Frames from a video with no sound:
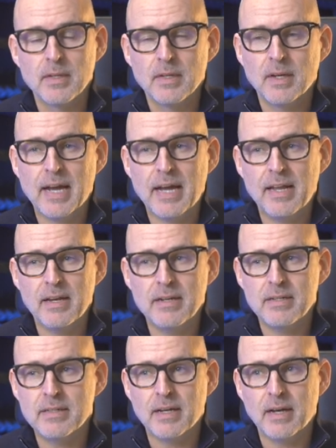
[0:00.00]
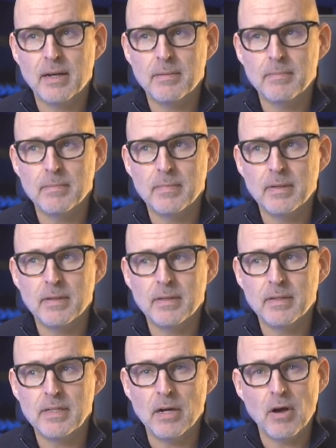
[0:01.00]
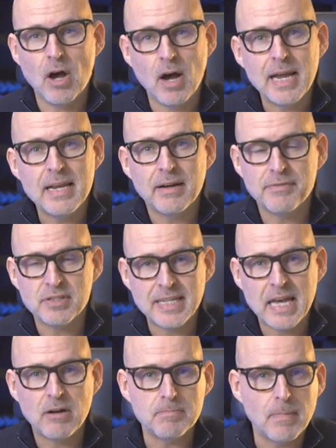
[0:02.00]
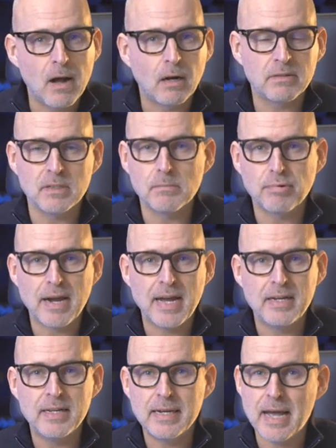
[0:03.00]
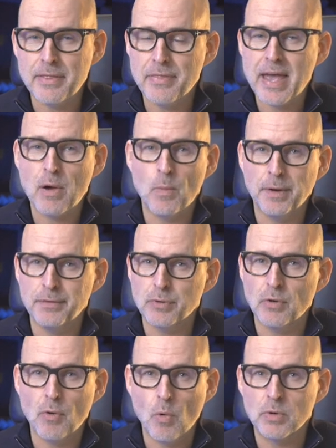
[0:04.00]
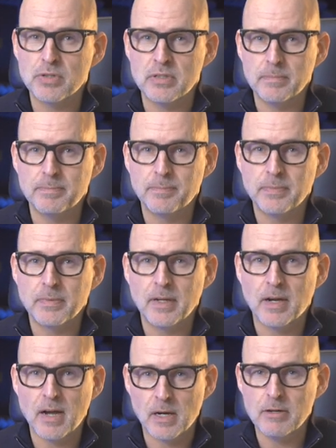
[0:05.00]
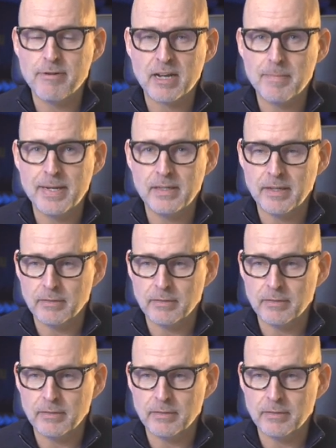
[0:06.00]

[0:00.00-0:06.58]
And, you know, I love sales, marketing, and branding, and that one is awesome. I highly recommend that